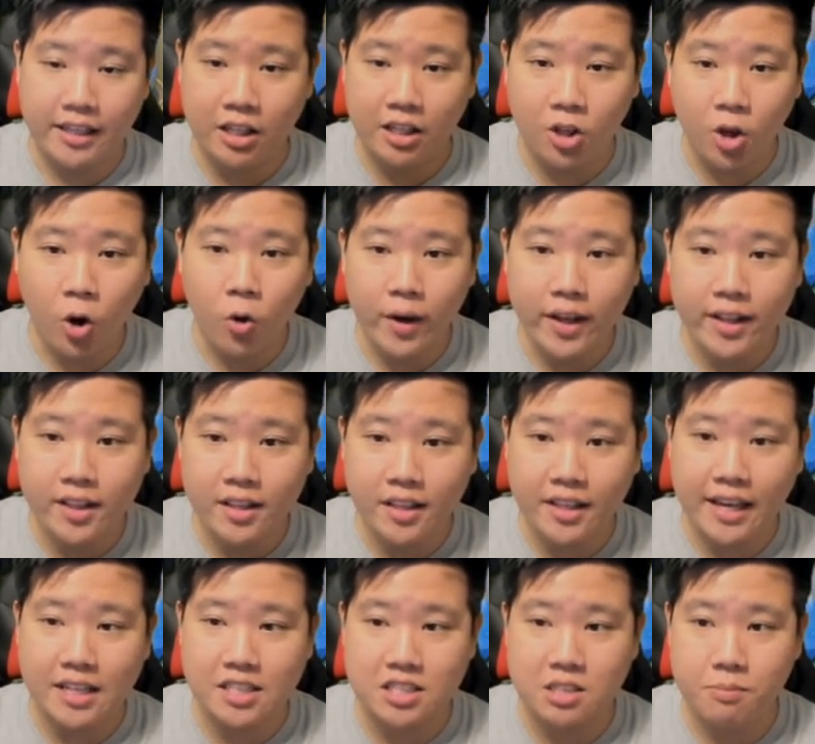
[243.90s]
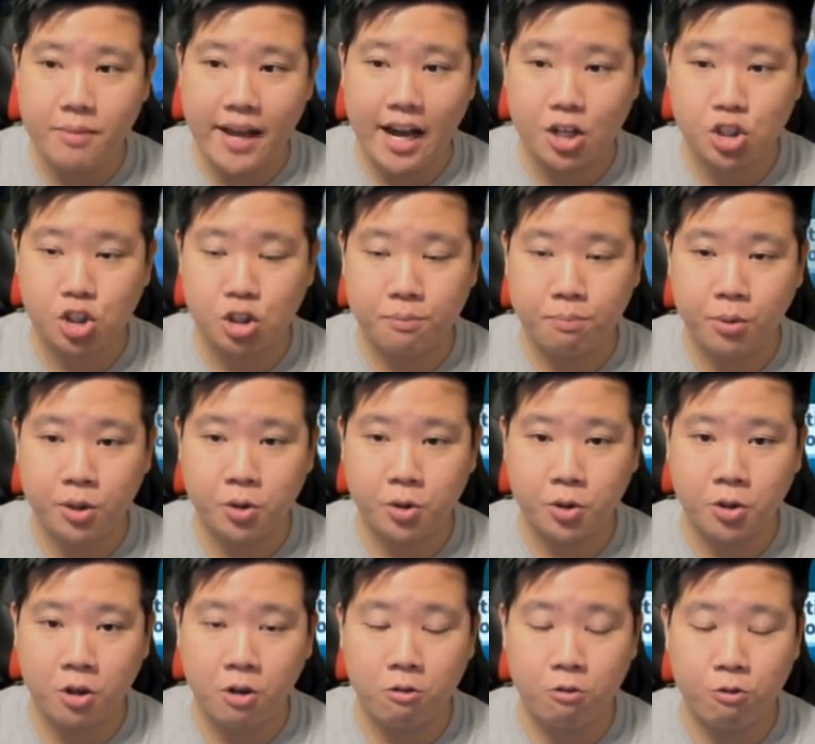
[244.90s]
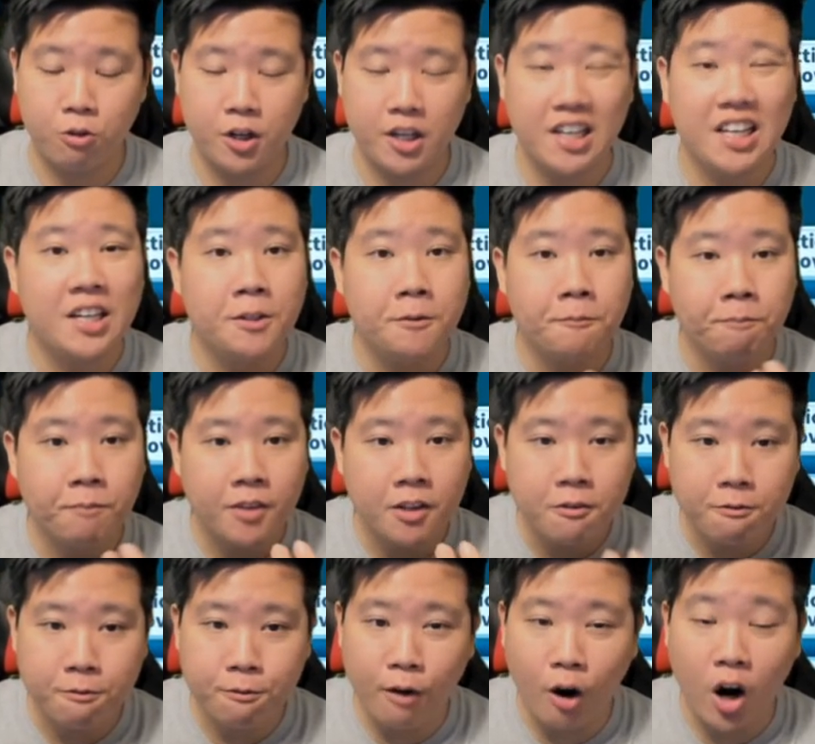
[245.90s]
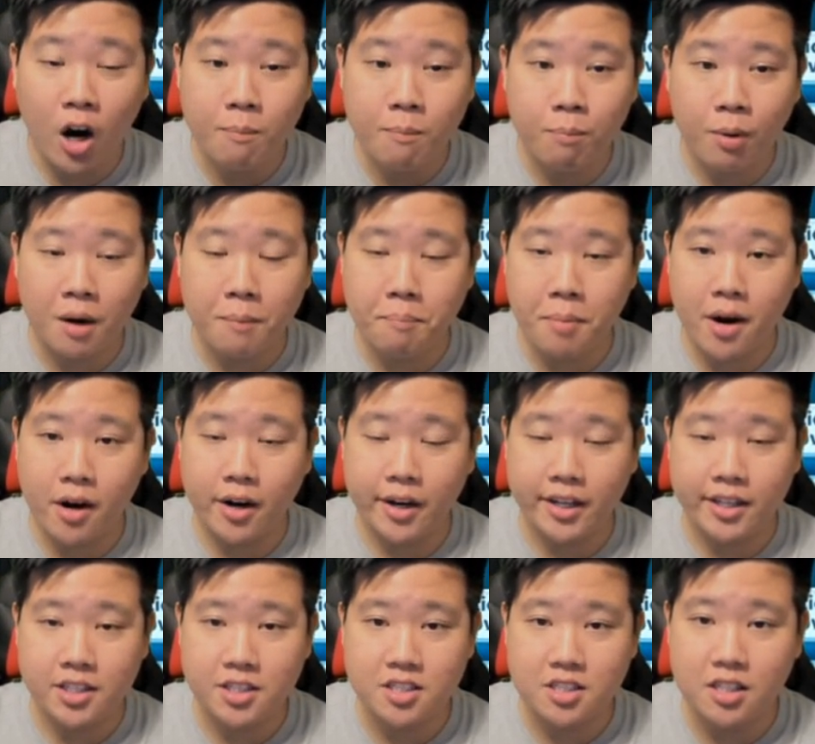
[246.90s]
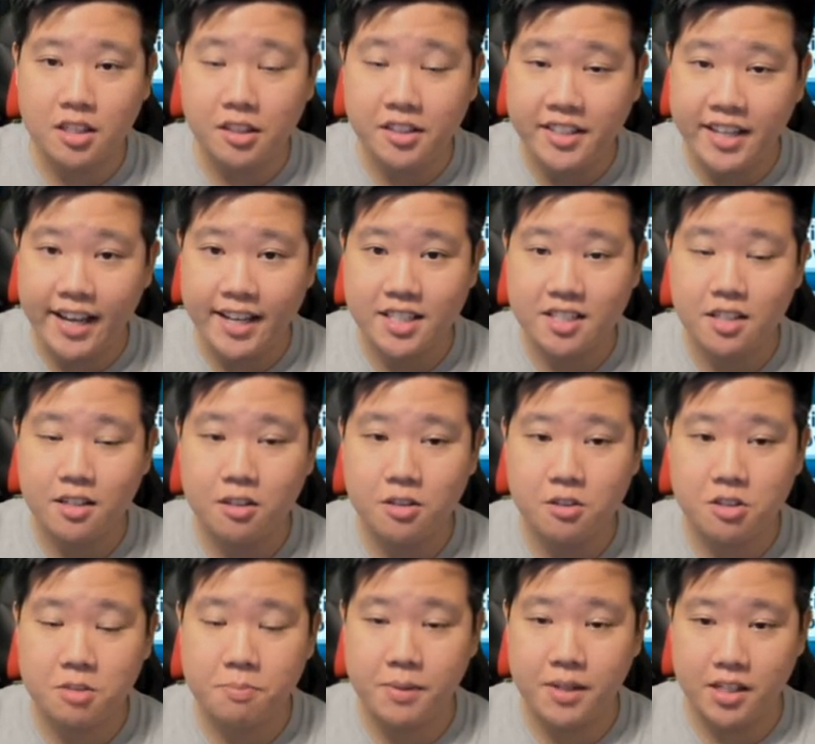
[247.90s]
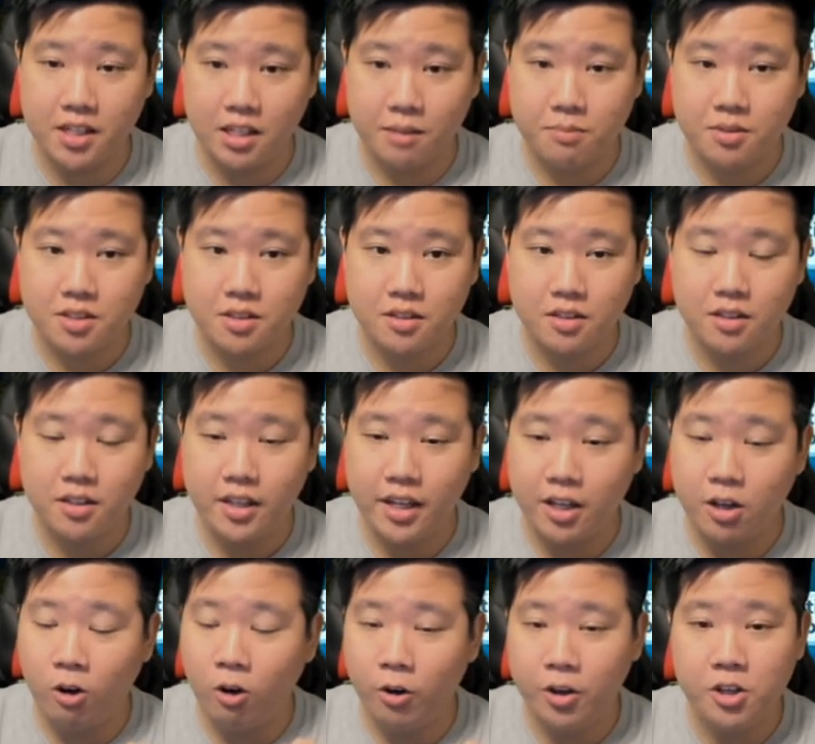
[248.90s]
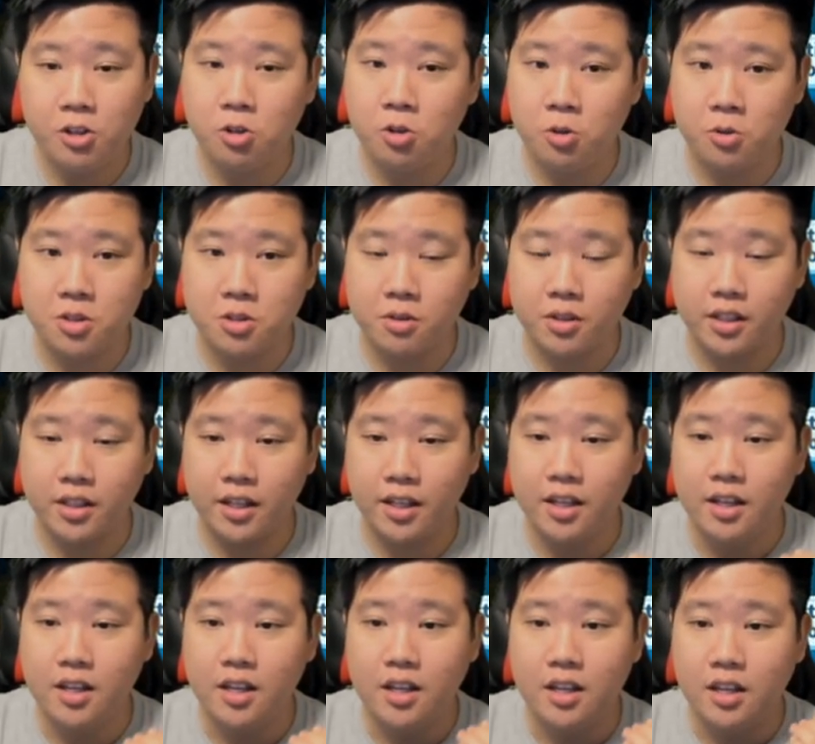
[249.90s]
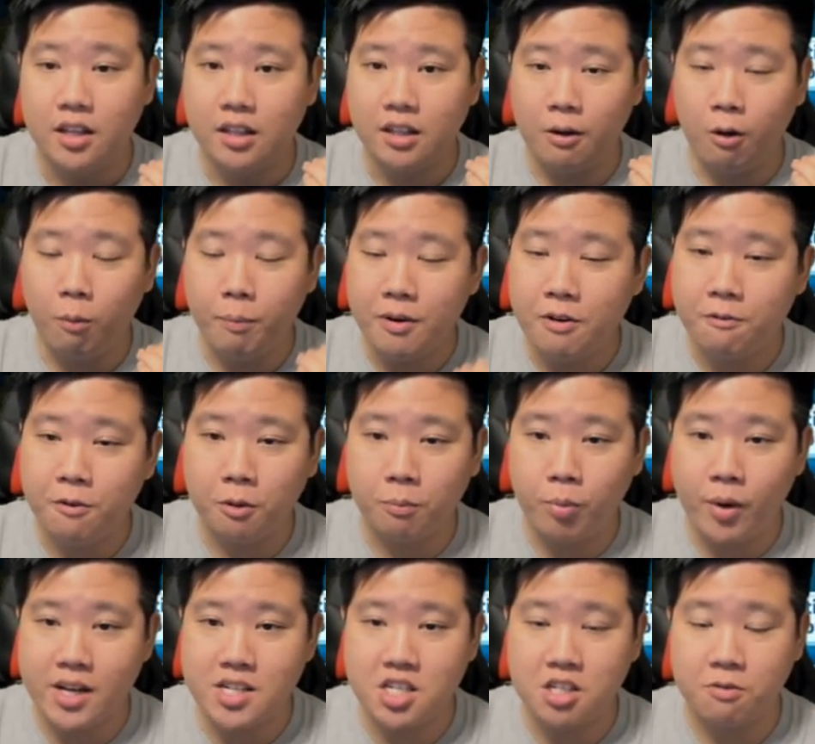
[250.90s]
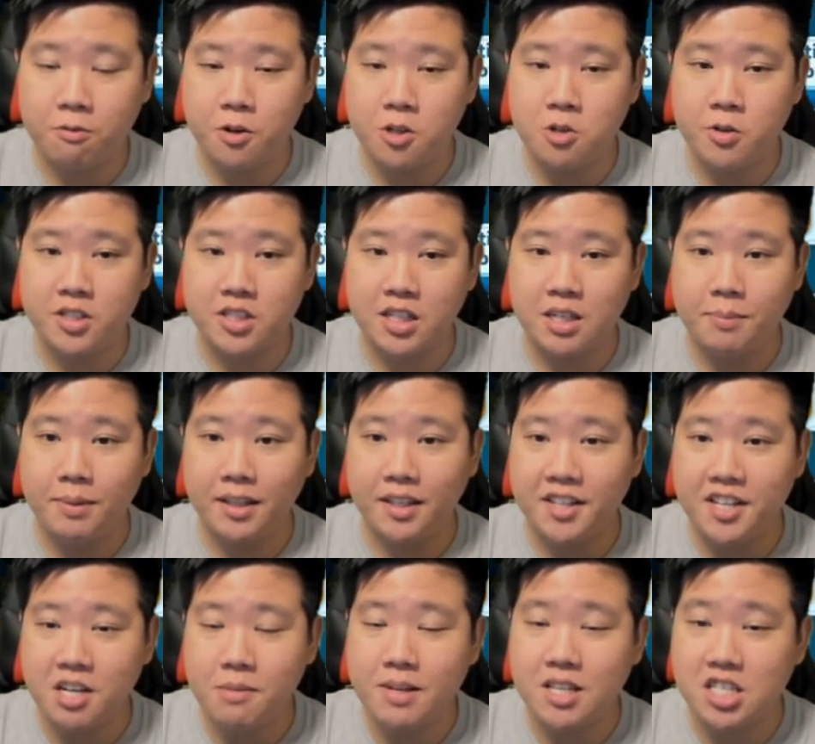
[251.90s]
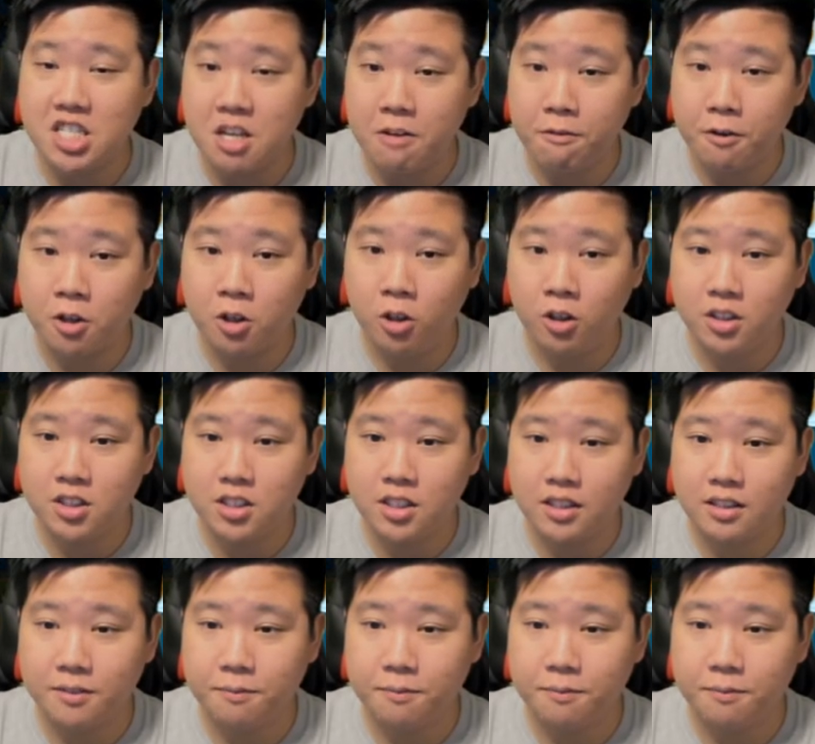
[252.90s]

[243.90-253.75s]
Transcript: go and get some action point recovery, farm barbarians, get speed ups. And all you need to do is really, the open field presence for you is going to be a little bit difficult.